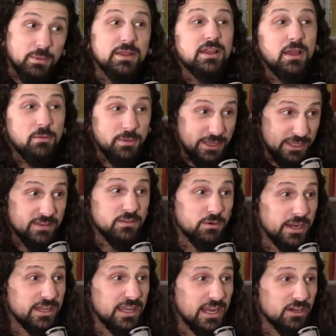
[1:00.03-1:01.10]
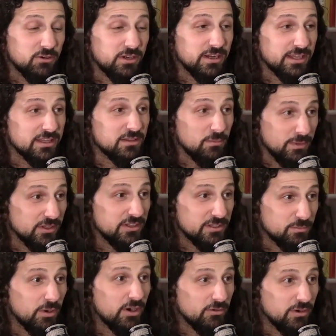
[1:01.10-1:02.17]
I in the right category to get the million
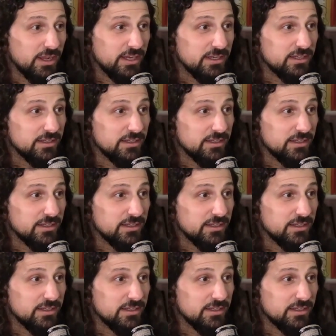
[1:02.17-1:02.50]
part right?